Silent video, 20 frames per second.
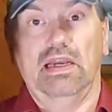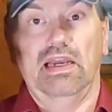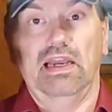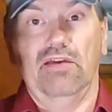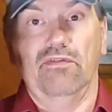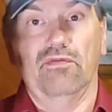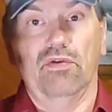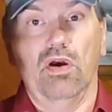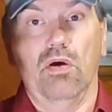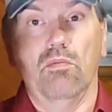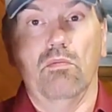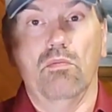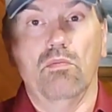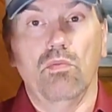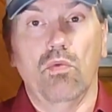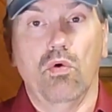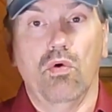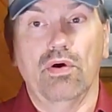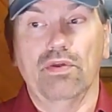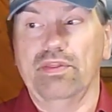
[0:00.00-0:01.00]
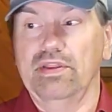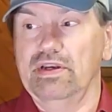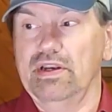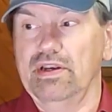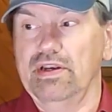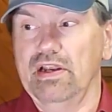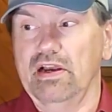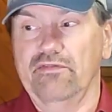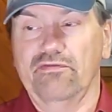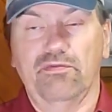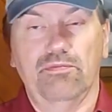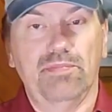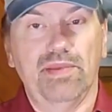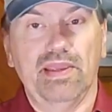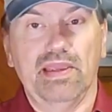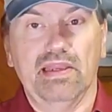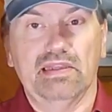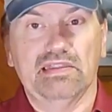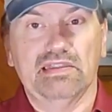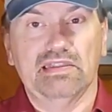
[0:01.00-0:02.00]
I have more than enough
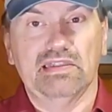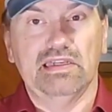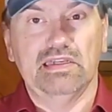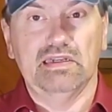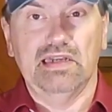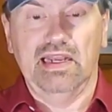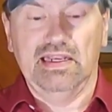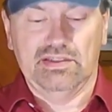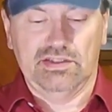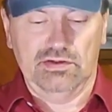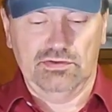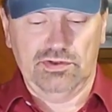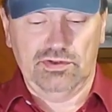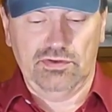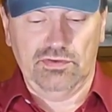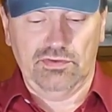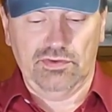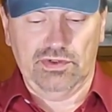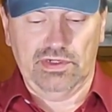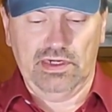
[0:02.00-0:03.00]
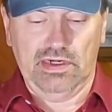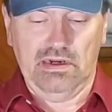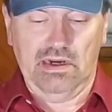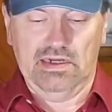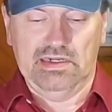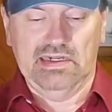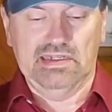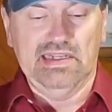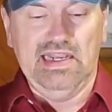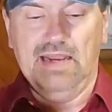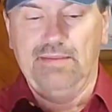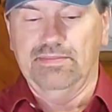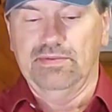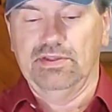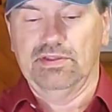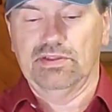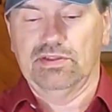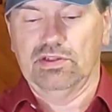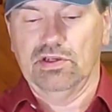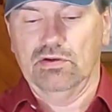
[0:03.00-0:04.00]
BNC to SO239
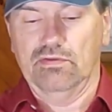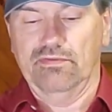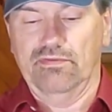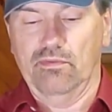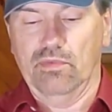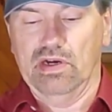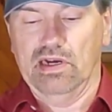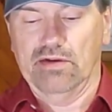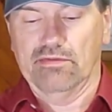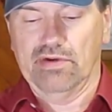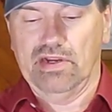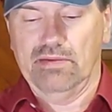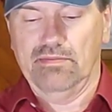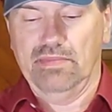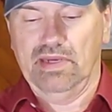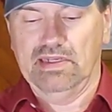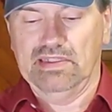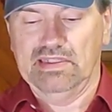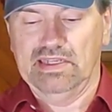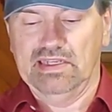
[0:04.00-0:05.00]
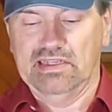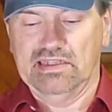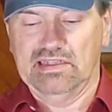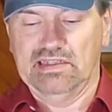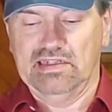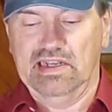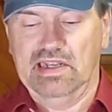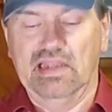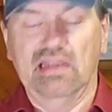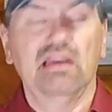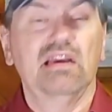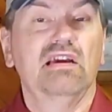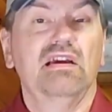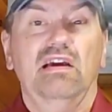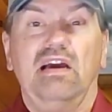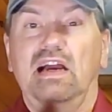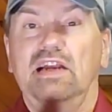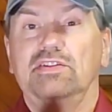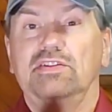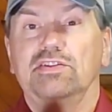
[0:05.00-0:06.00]
adapters, so when I ran my test today,
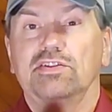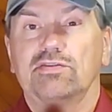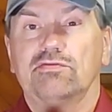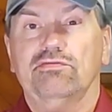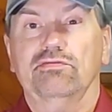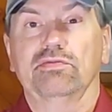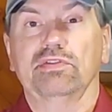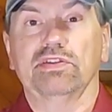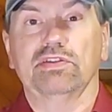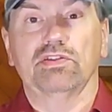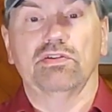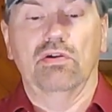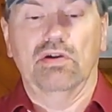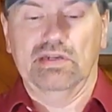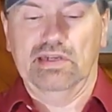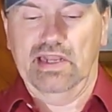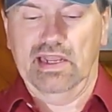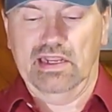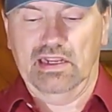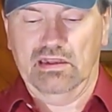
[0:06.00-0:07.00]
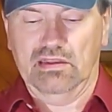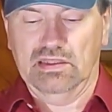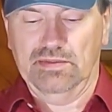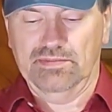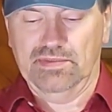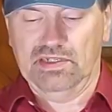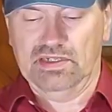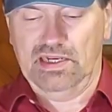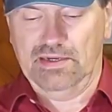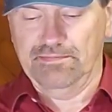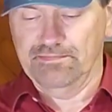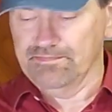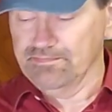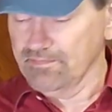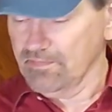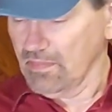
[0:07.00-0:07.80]
I just threw this on and clipped it up.